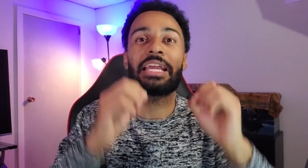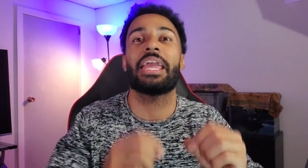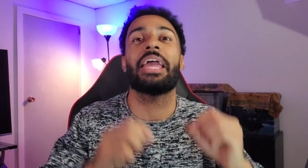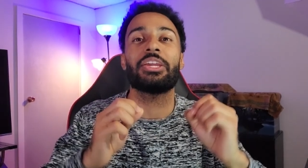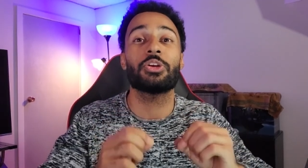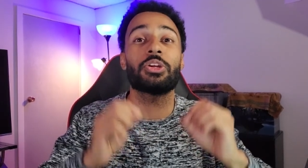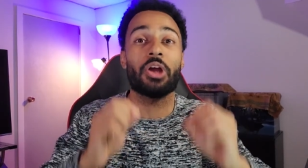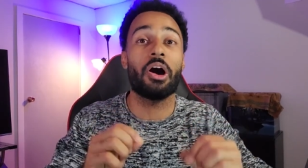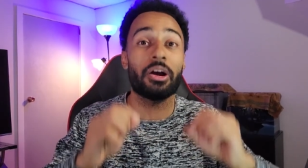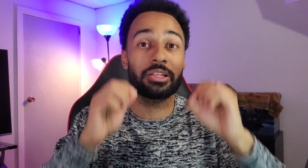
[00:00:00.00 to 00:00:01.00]
Get your
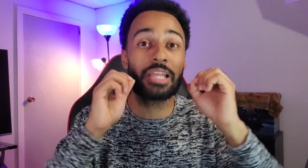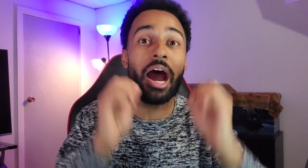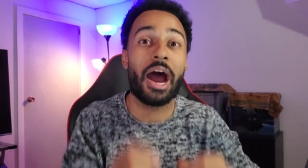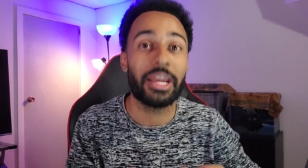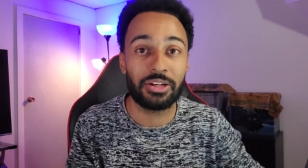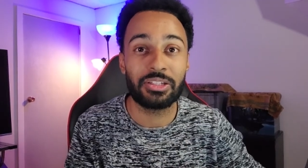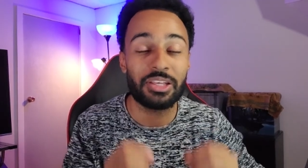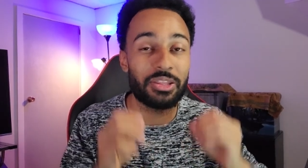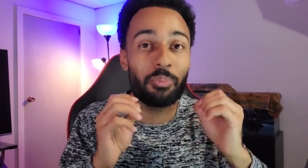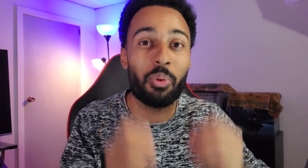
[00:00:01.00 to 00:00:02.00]
dog tired to the